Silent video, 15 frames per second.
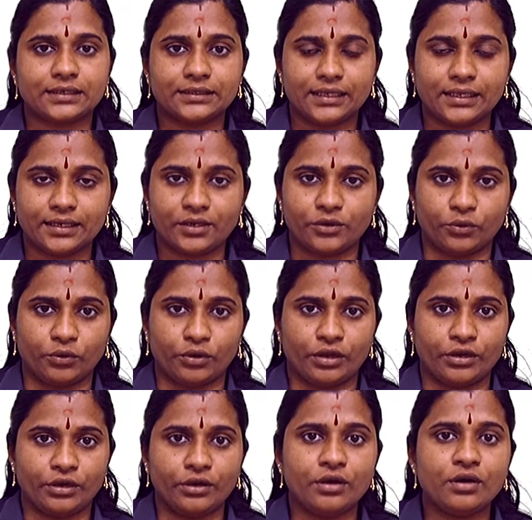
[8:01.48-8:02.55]
are there in
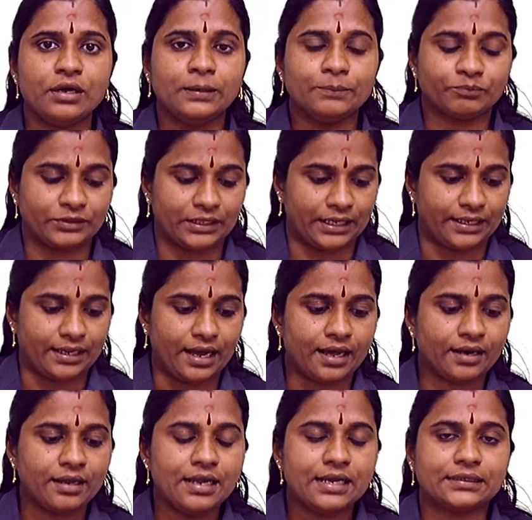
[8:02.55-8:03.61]
UN. They
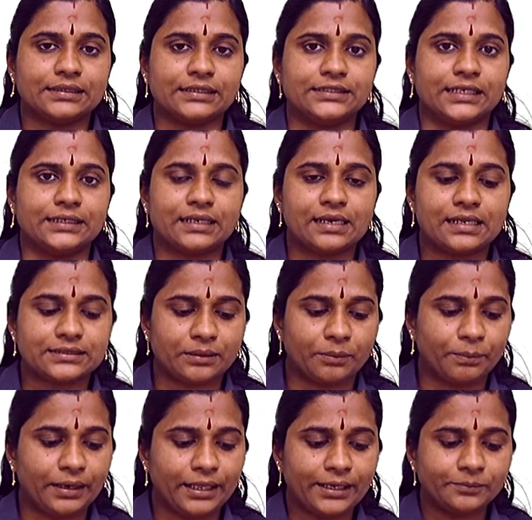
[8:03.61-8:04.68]
are the General
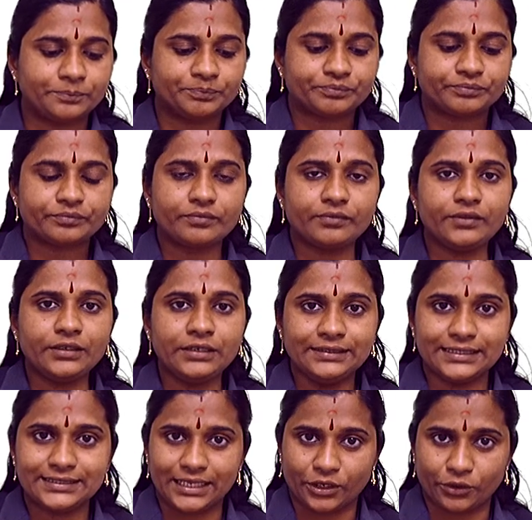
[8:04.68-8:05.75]
Assembly,
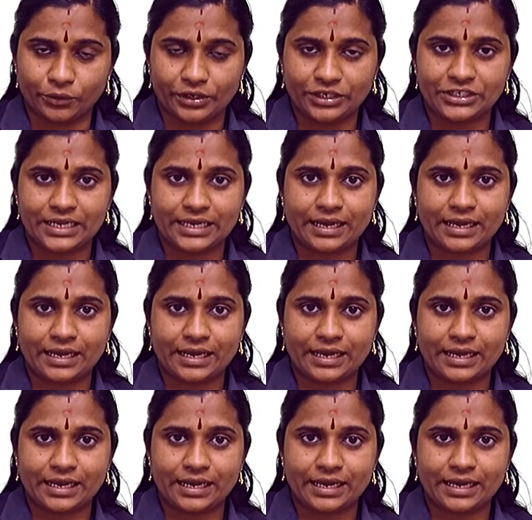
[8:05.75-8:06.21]
the Security